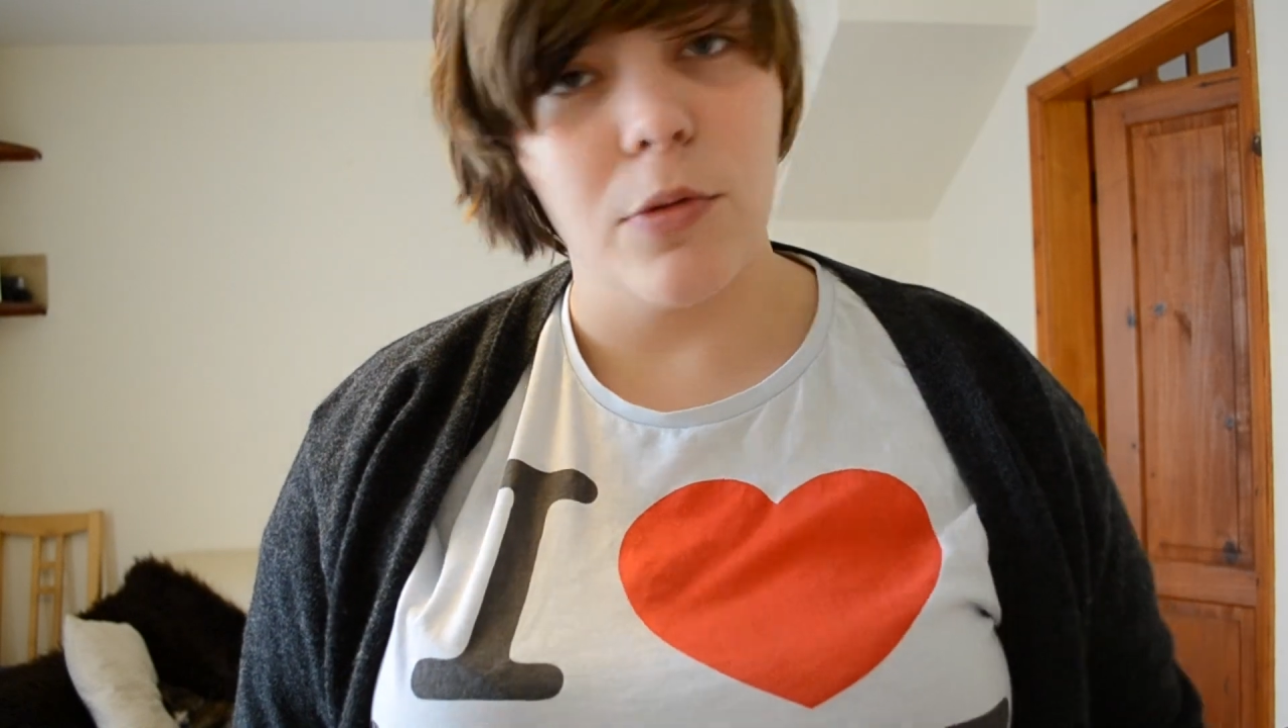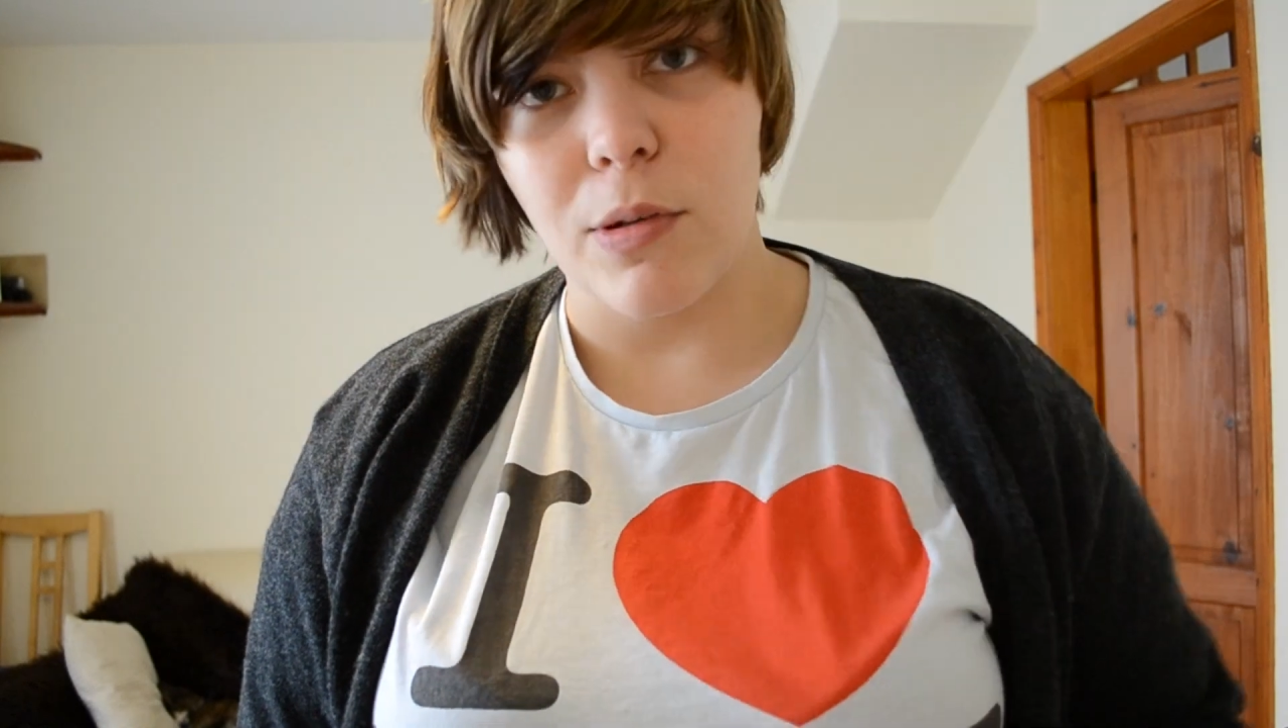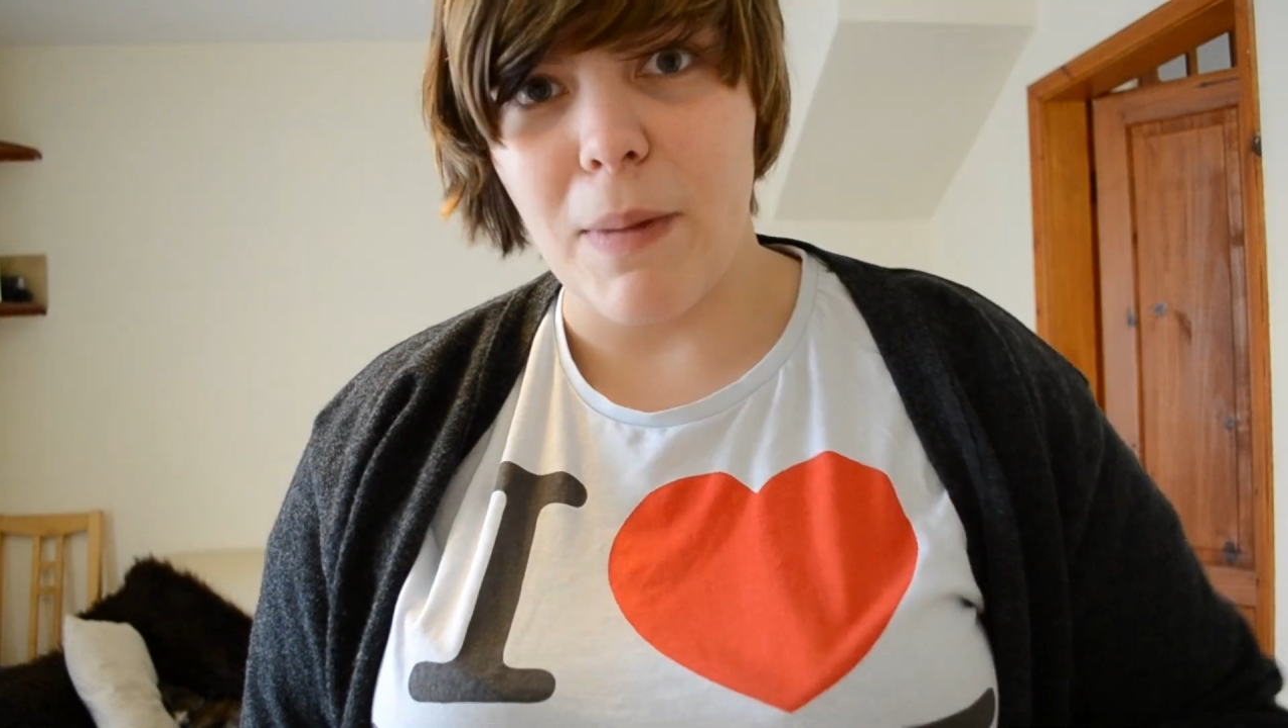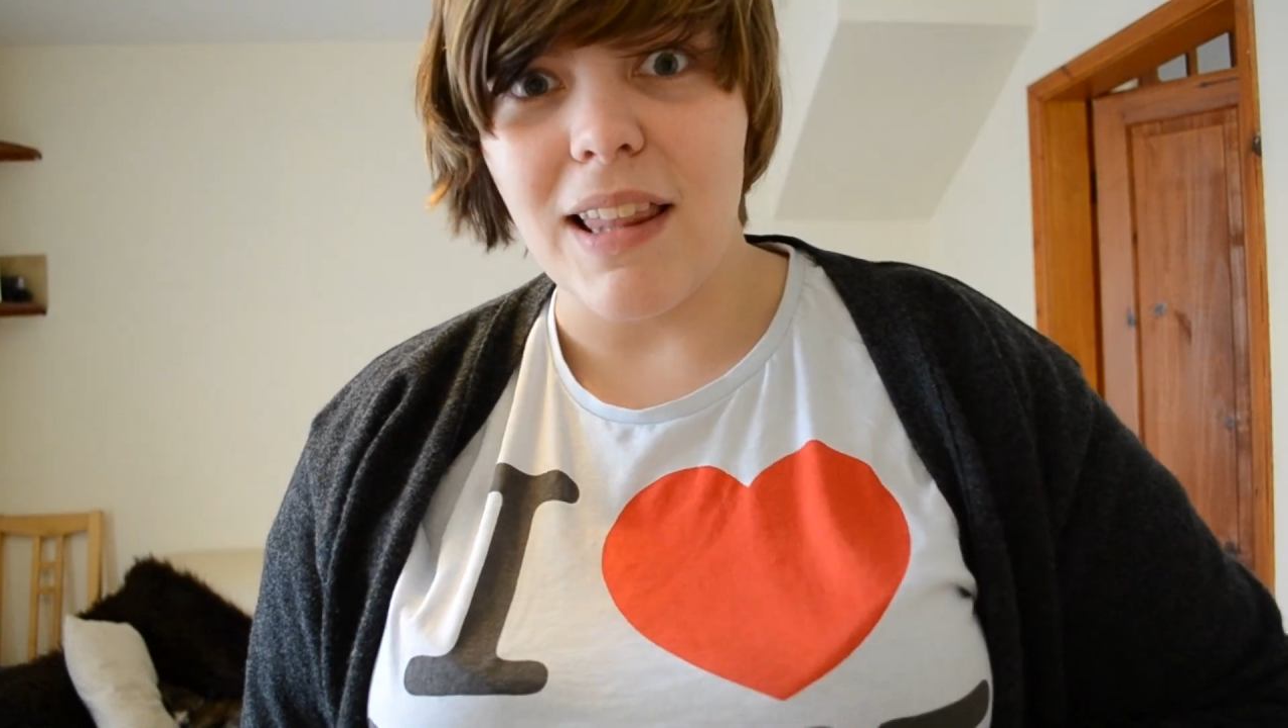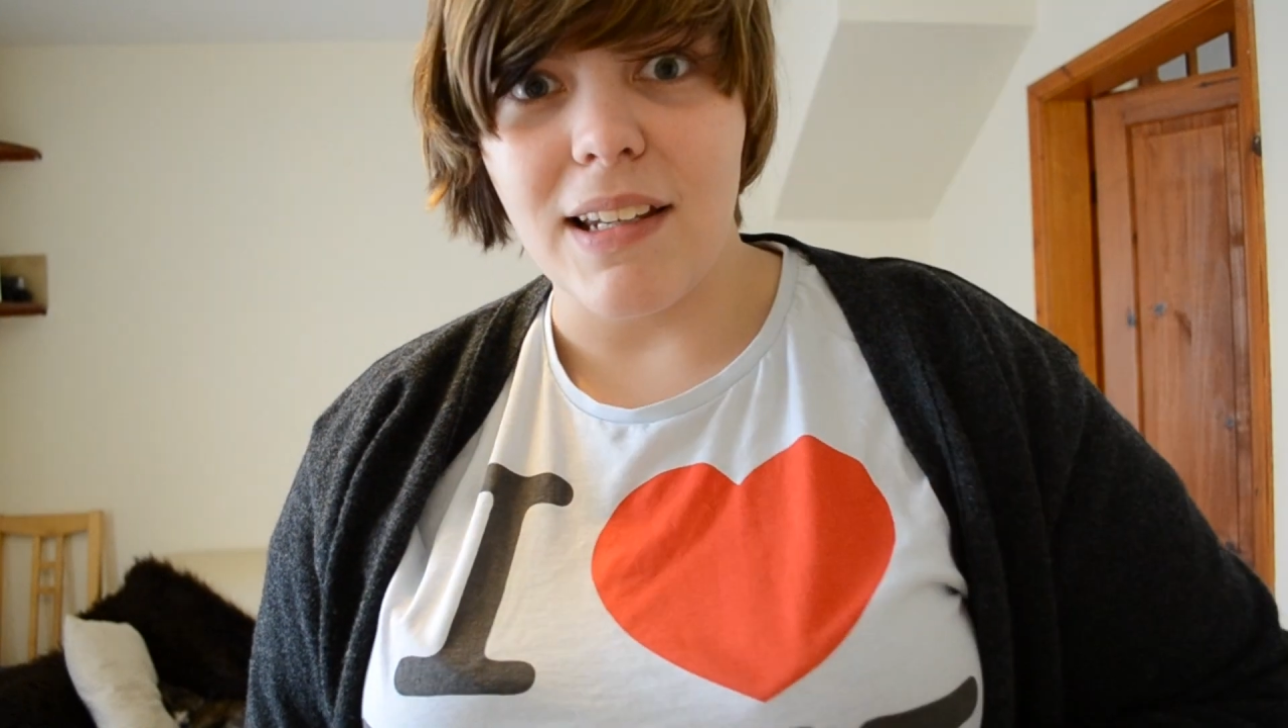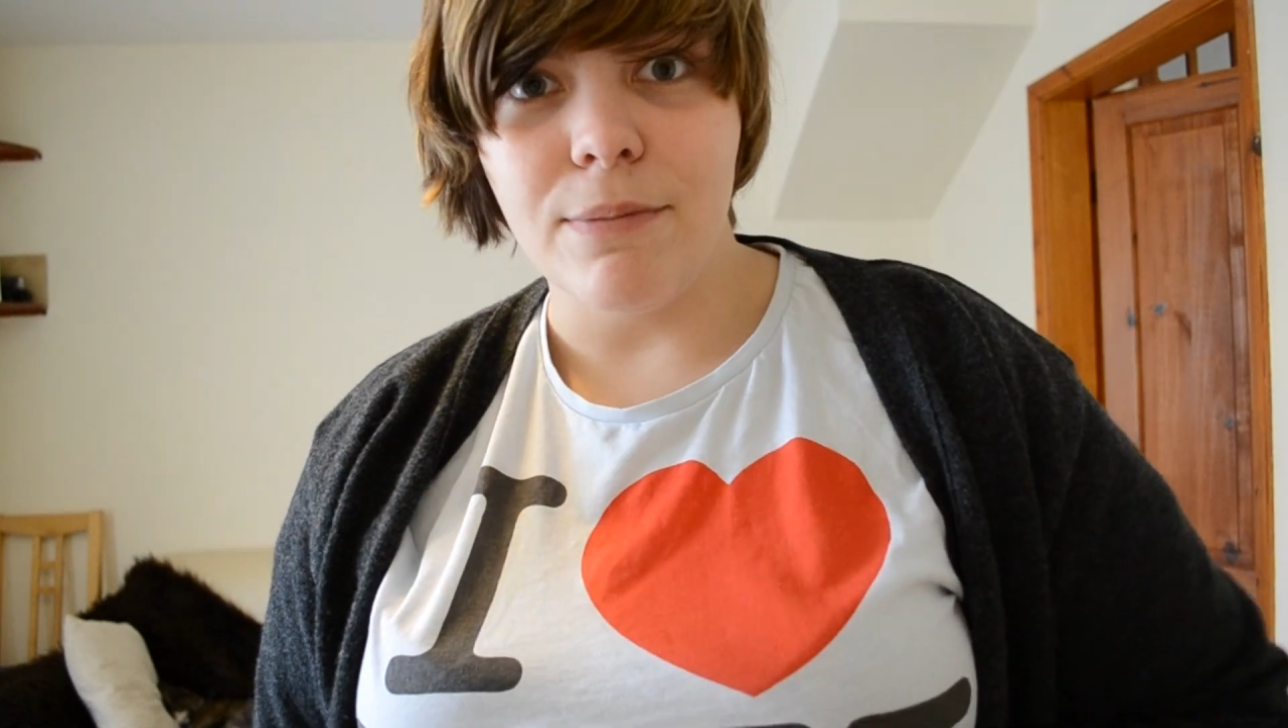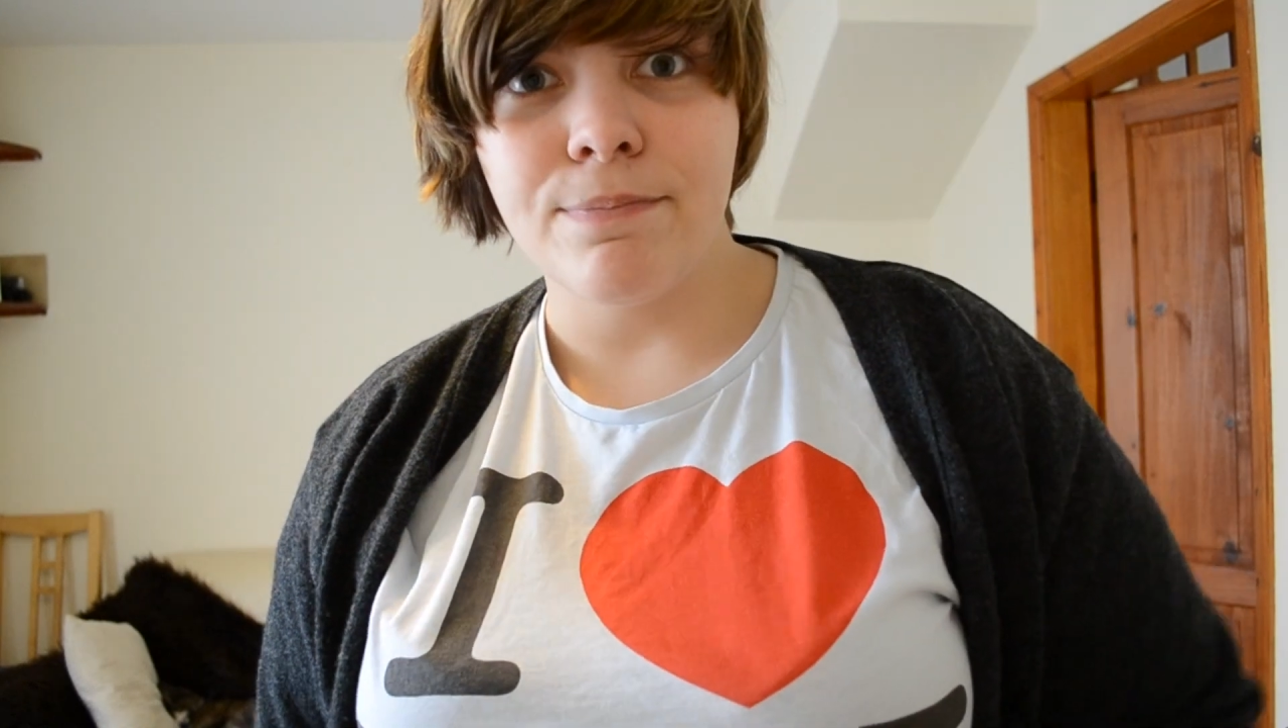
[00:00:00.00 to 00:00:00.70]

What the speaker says: to his belly.